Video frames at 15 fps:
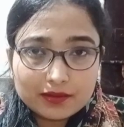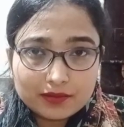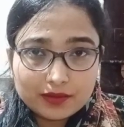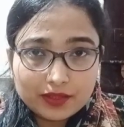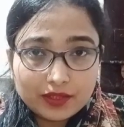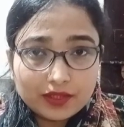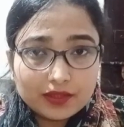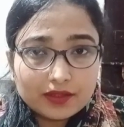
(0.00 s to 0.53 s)

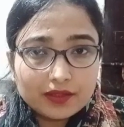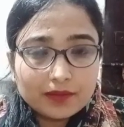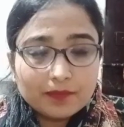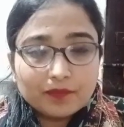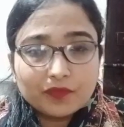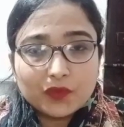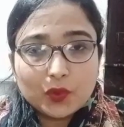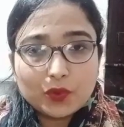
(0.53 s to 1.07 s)
hear
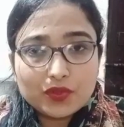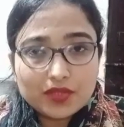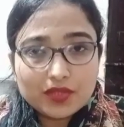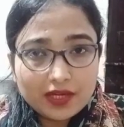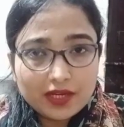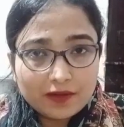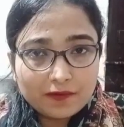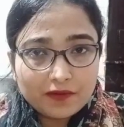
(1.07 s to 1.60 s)
those
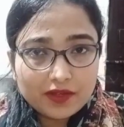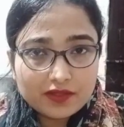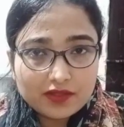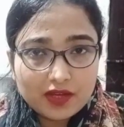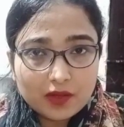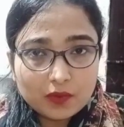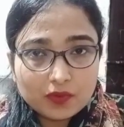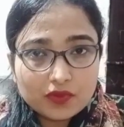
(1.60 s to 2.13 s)

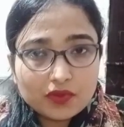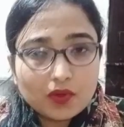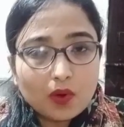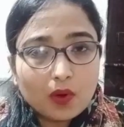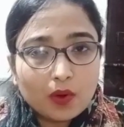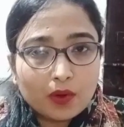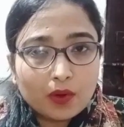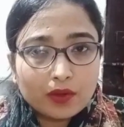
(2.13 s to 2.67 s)
infrasounds
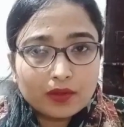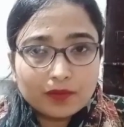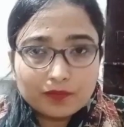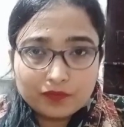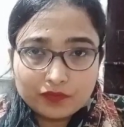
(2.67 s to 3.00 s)
or